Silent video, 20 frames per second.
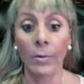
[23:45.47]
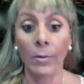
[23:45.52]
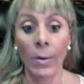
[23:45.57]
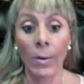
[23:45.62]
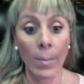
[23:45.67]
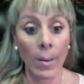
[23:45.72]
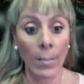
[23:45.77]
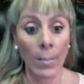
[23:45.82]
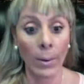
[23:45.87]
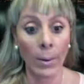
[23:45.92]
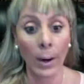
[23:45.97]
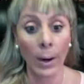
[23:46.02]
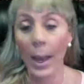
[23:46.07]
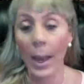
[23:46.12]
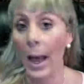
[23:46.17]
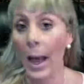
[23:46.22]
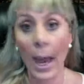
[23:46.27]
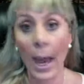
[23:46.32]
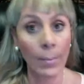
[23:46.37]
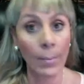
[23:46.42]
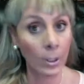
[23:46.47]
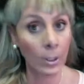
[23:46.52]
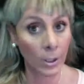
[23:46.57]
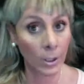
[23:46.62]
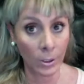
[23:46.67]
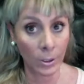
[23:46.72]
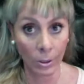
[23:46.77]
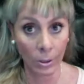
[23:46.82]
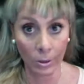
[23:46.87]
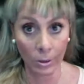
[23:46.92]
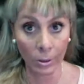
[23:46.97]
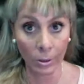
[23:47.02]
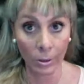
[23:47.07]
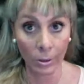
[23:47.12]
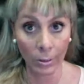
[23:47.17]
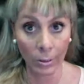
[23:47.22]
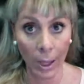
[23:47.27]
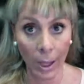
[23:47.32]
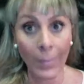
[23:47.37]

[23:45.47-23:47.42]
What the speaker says: Remember, I'm not a doctor.